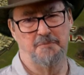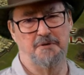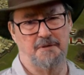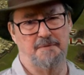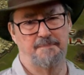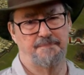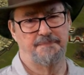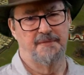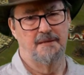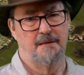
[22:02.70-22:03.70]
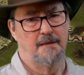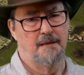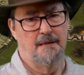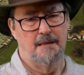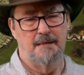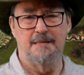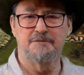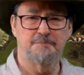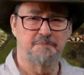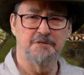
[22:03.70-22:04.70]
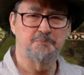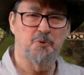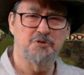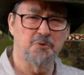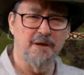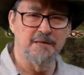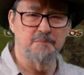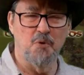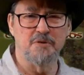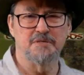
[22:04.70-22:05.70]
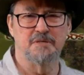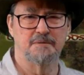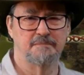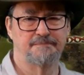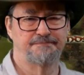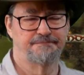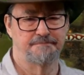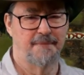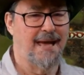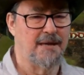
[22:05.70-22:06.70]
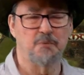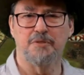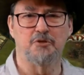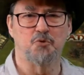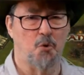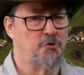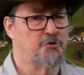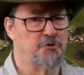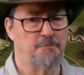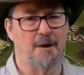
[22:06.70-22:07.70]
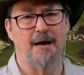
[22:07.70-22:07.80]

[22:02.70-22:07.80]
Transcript: the book, and he's portrayed more as a man with a tortured